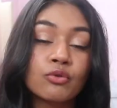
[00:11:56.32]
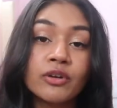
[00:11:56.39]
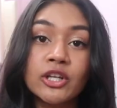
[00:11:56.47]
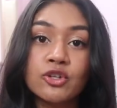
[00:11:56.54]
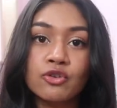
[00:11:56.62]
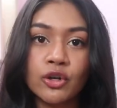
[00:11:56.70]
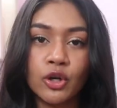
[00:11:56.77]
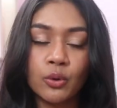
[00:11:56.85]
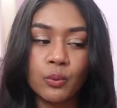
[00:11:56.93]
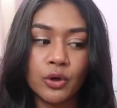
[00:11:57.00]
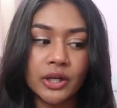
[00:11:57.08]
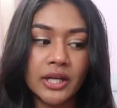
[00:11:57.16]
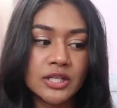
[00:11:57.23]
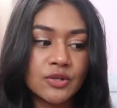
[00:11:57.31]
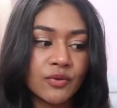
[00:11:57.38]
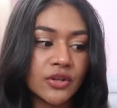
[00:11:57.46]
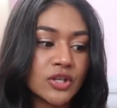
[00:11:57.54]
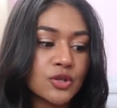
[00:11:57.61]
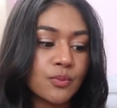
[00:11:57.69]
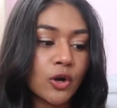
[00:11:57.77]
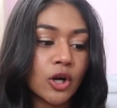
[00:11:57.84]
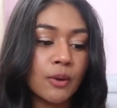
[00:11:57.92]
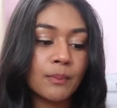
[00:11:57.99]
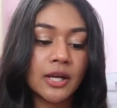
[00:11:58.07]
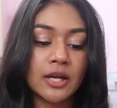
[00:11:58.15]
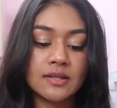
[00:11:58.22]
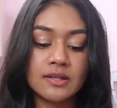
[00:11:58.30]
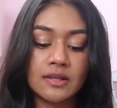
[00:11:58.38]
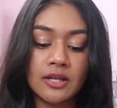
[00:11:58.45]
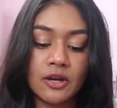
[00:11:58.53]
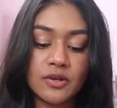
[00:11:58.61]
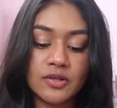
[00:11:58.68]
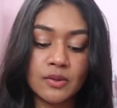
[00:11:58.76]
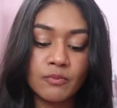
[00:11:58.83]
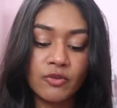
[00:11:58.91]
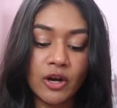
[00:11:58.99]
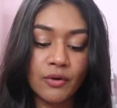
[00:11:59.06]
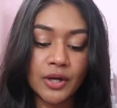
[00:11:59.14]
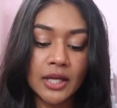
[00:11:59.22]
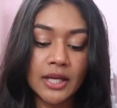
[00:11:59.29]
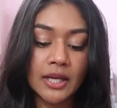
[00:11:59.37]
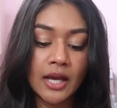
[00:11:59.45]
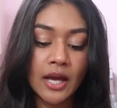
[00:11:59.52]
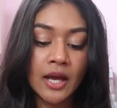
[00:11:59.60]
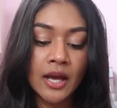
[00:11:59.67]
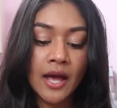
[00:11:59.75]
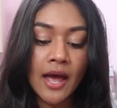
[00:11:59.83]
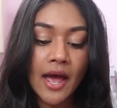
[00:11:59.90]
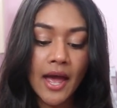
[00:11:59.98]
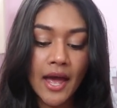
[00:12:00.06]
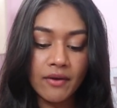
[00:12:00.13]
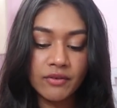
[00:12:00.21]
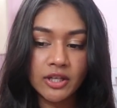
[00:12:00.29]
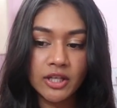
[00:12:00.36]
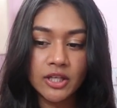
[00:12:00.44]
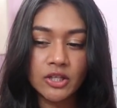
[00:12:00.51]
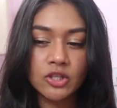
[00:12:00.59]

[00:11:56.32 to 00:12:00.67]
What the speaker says: read trigger warnings for this book because there are some very heavy